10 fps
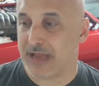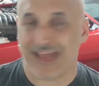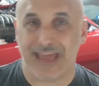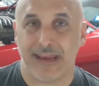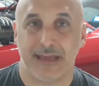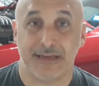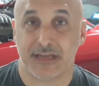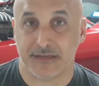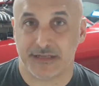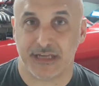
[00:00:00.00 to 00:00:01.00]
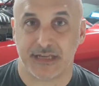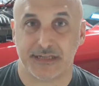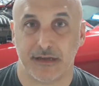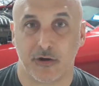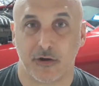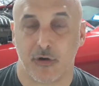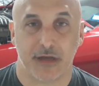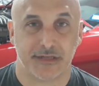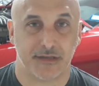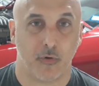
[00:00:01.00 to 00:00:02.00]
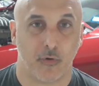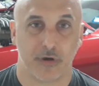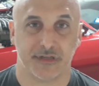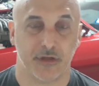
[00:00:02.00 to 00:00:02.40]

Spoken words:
data is consistent across the boards,